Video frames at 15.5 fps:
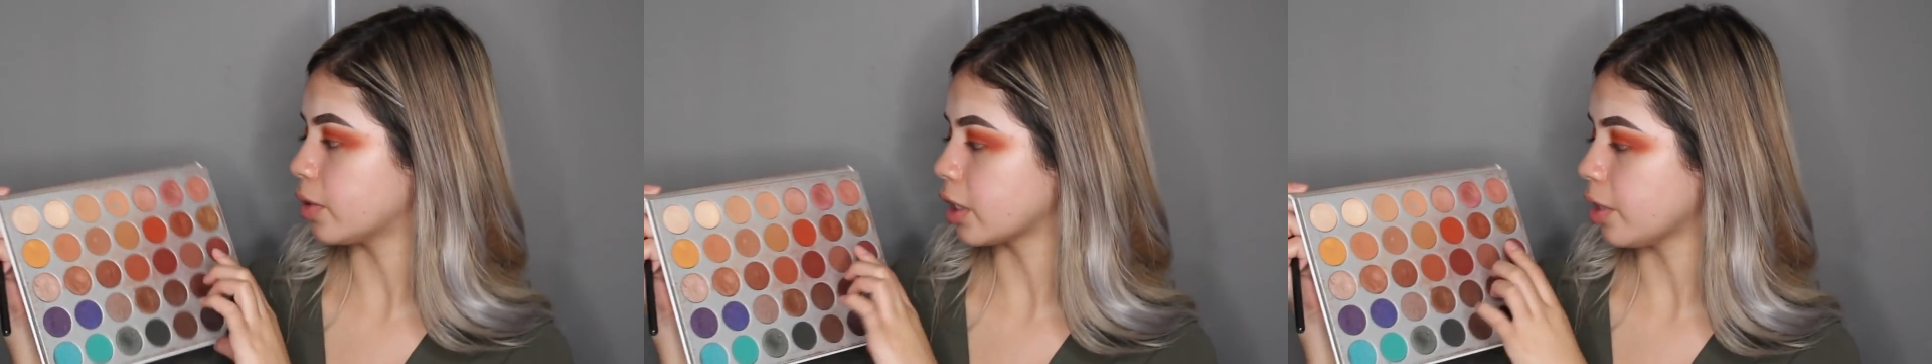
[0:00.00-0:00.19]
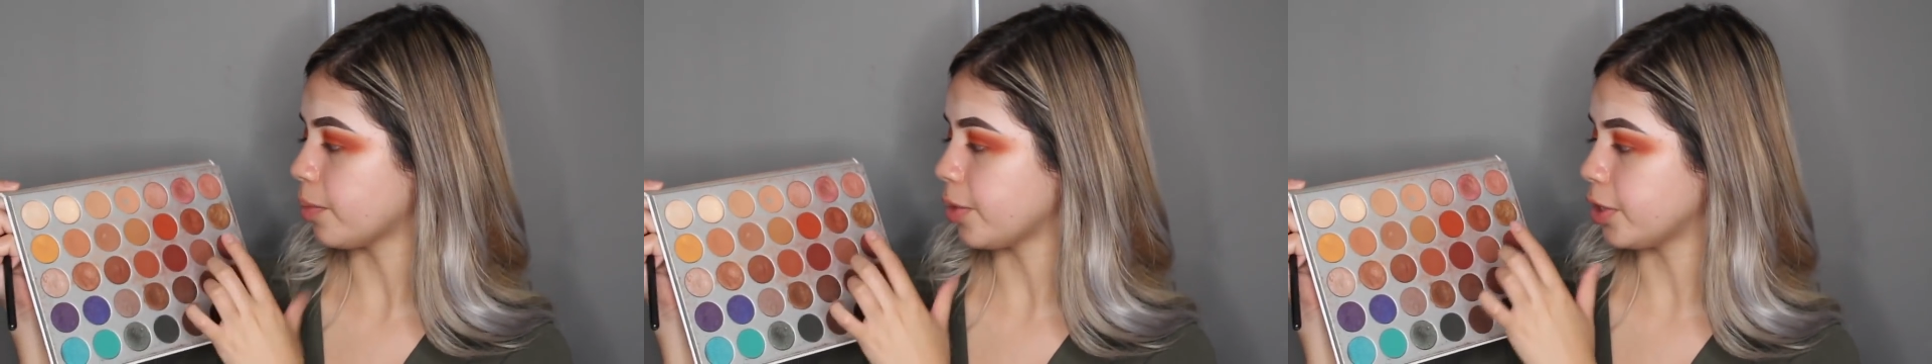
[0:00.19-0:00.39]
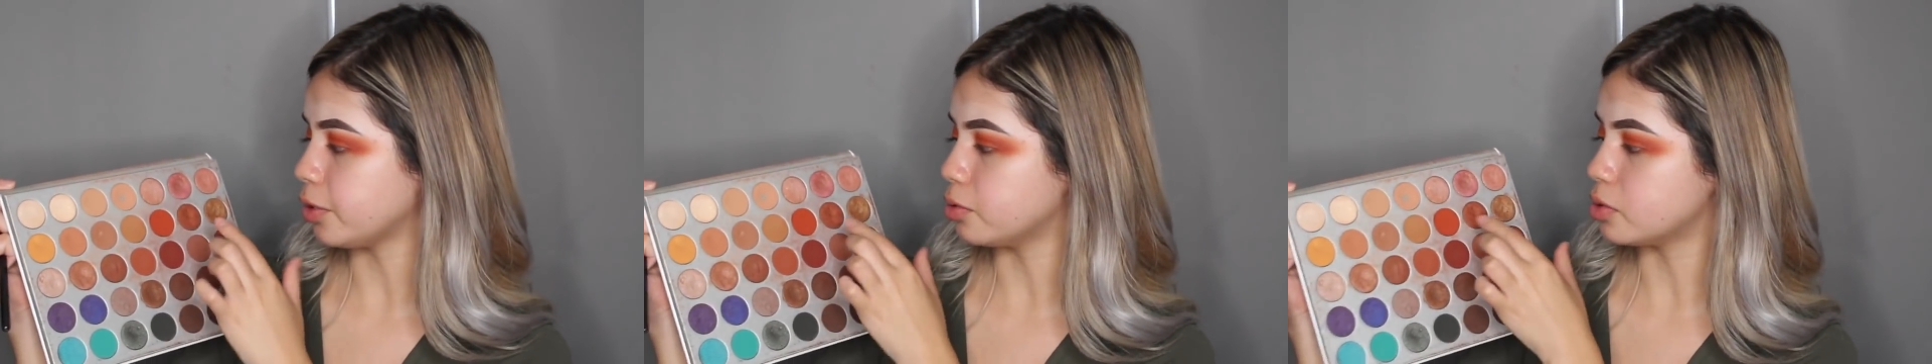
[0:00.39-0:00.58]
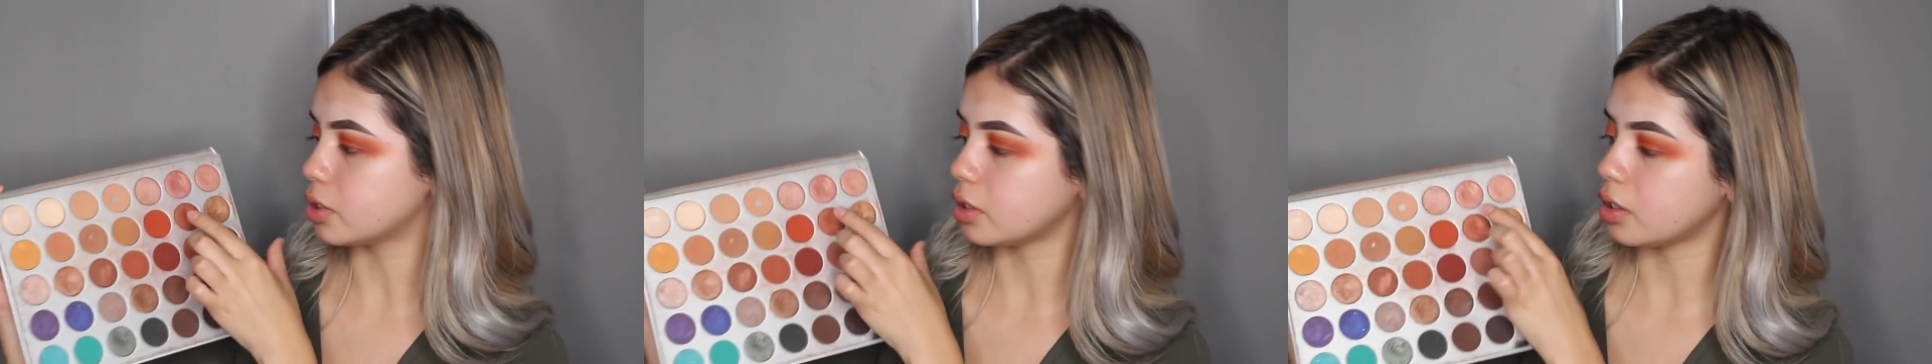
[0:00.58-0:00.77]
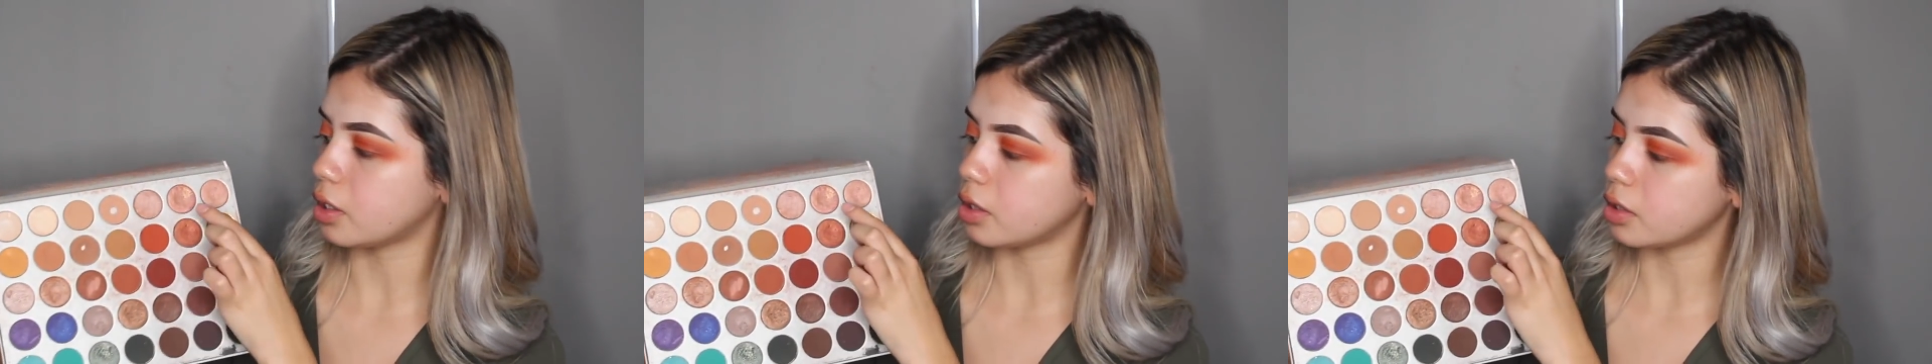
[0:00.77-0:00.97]
we're going to be
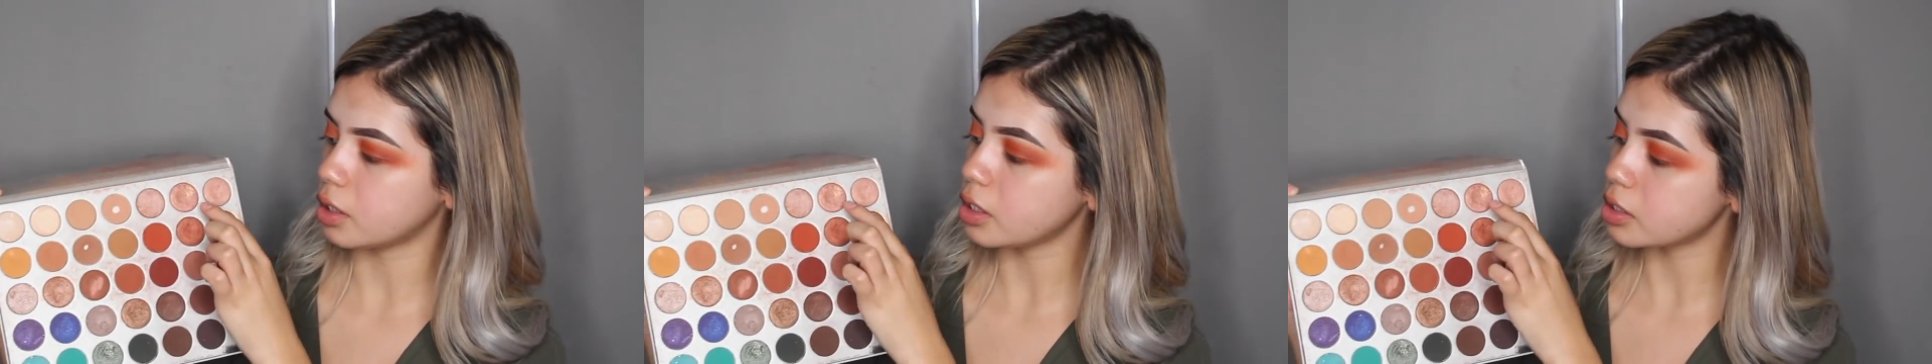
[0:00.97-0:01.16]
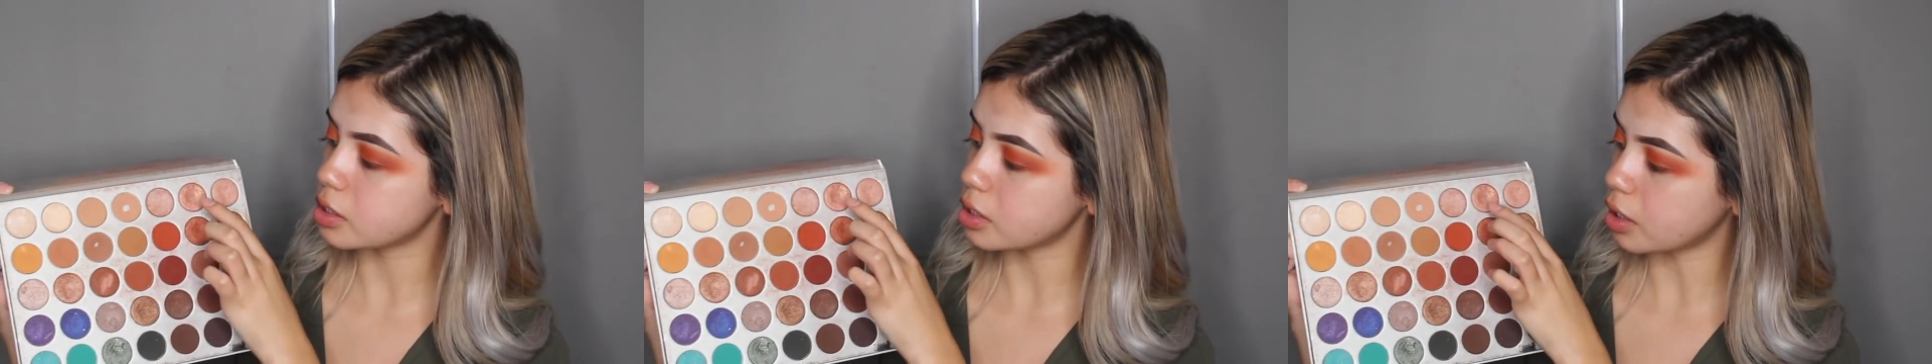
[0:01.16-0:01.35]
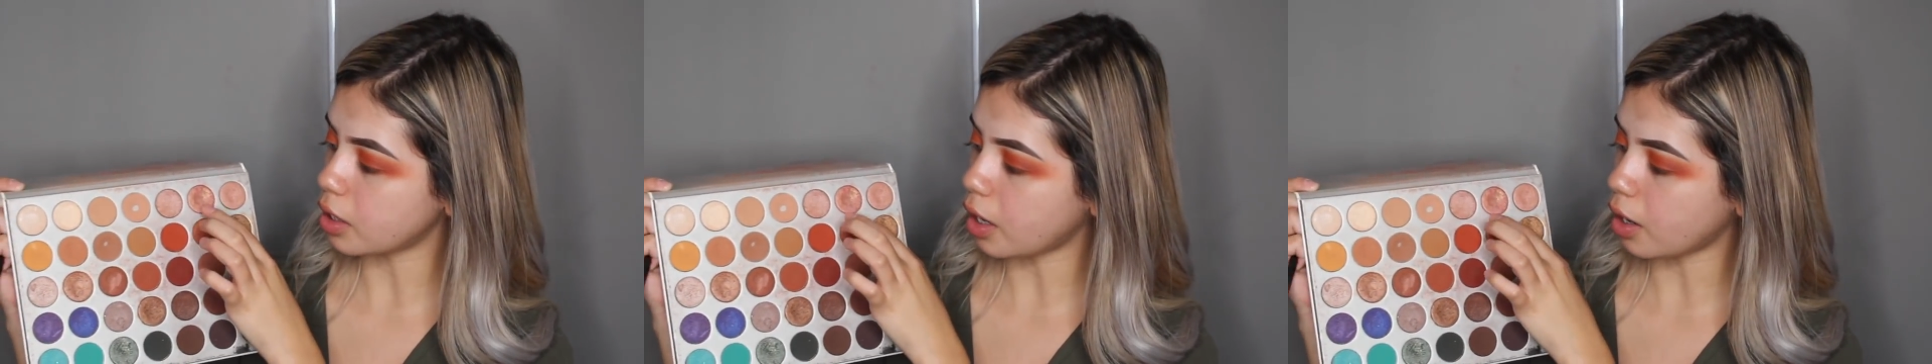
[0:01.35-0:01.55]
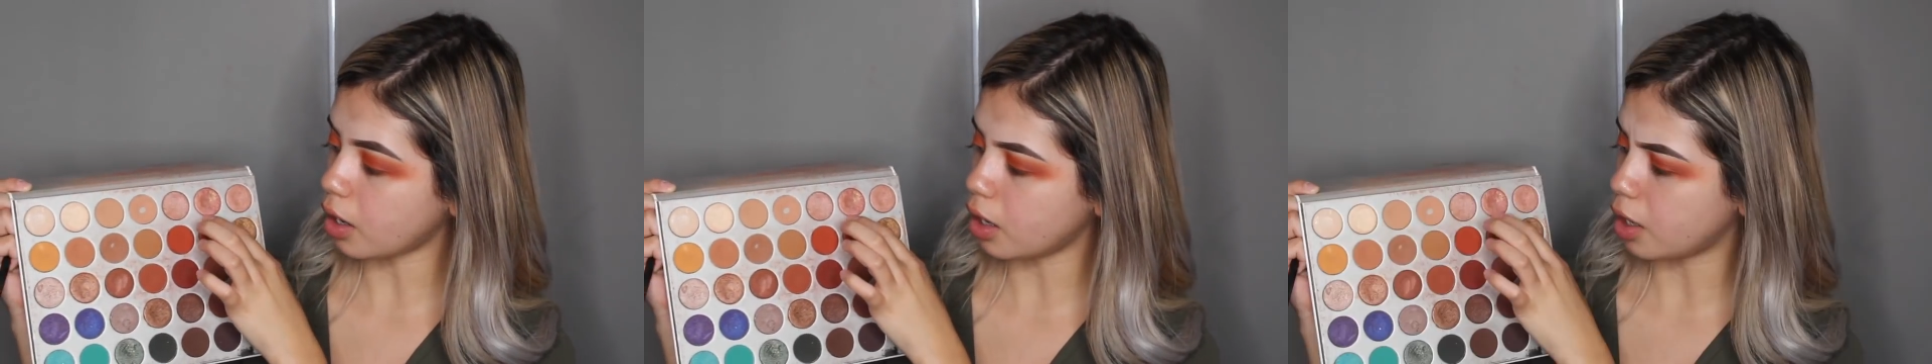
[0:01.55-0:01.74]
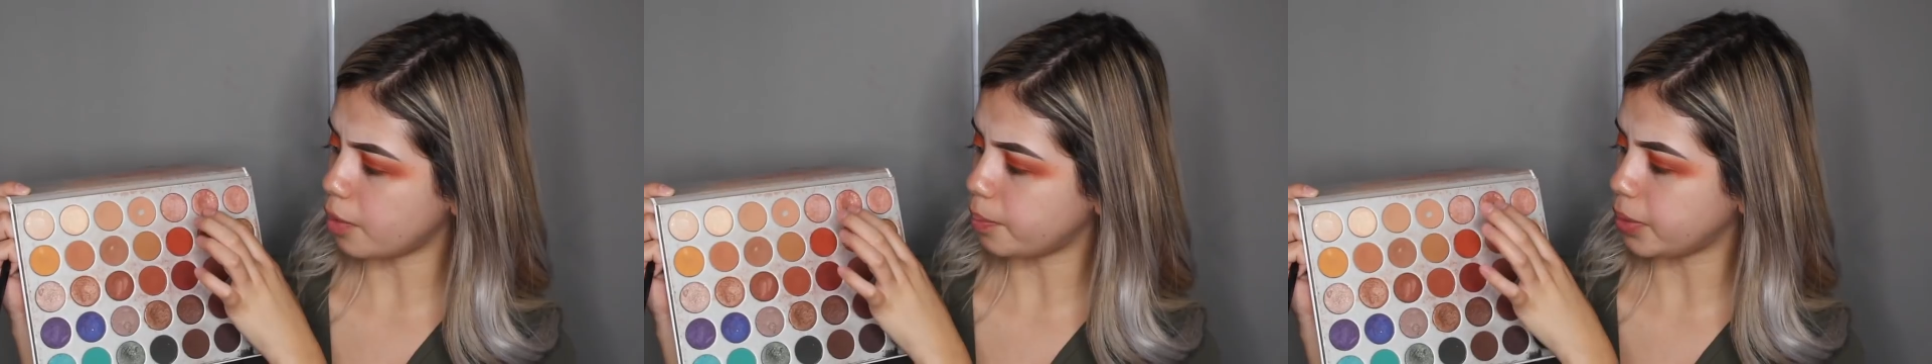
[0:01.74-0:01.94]
using this
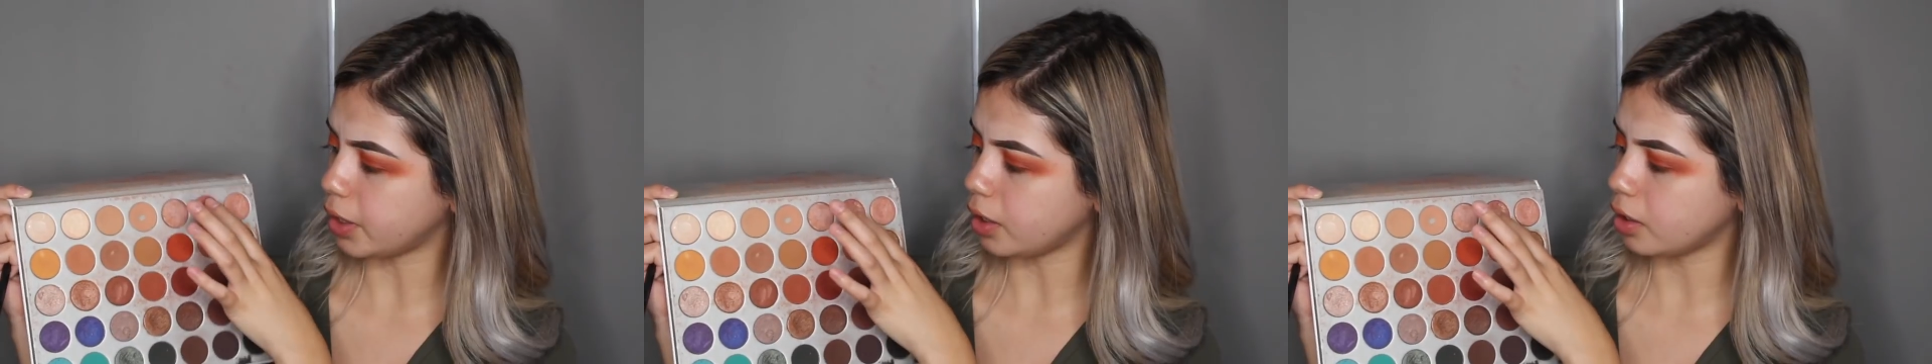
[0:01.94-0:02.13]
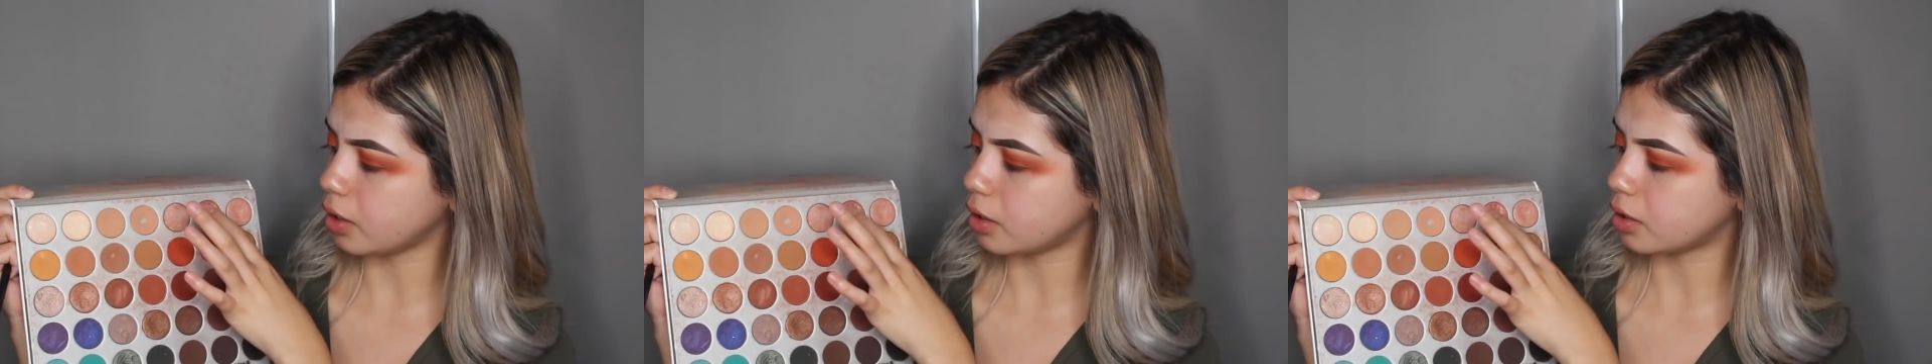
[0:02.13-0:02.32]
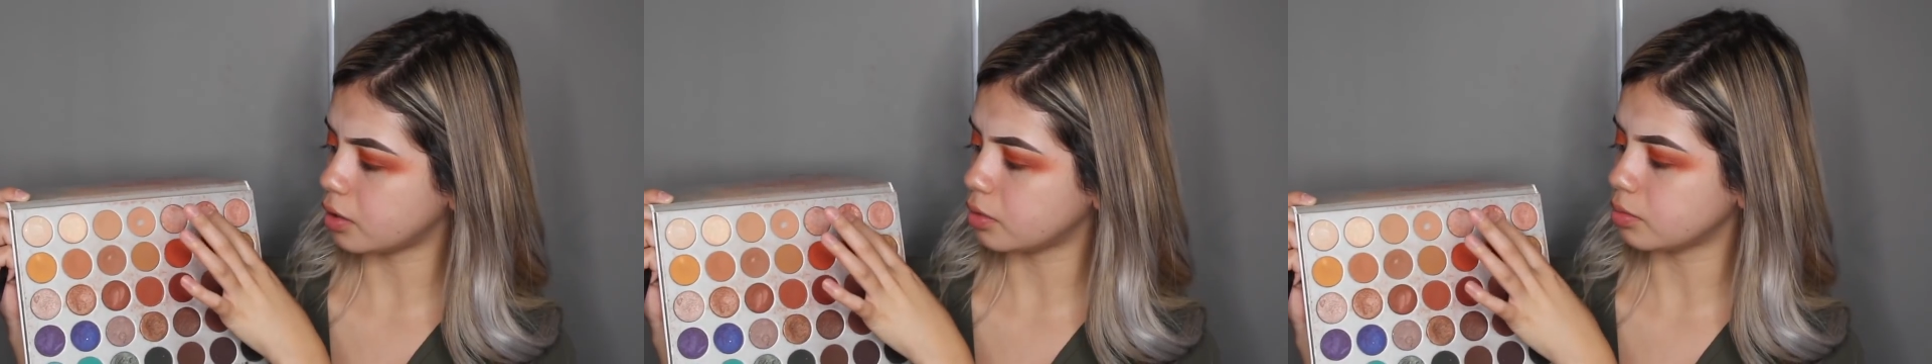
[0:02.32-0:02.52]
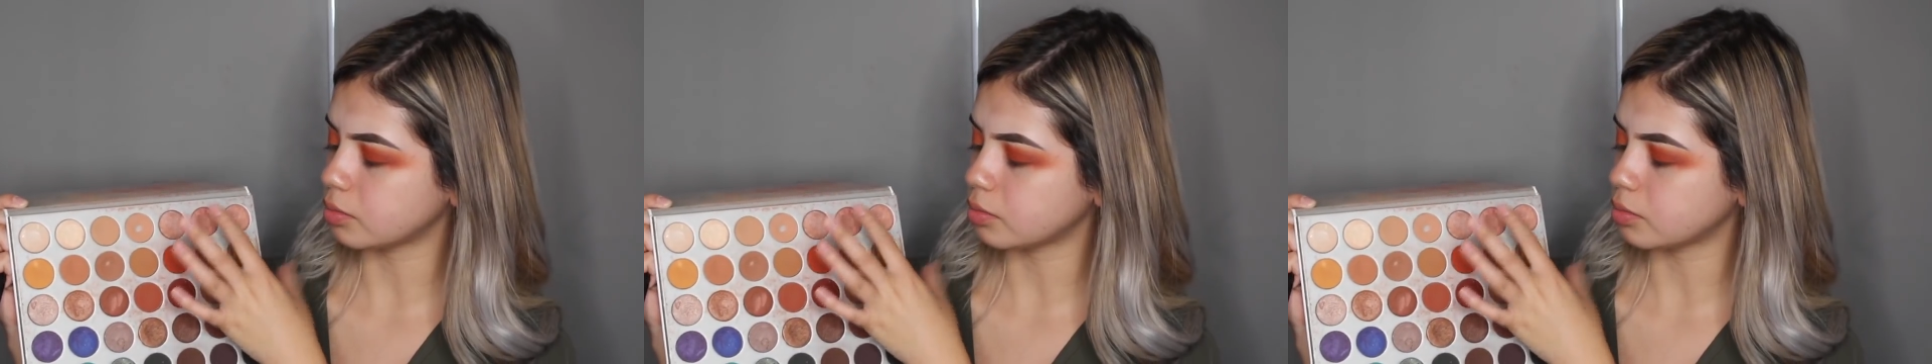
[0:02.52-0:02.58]
pink,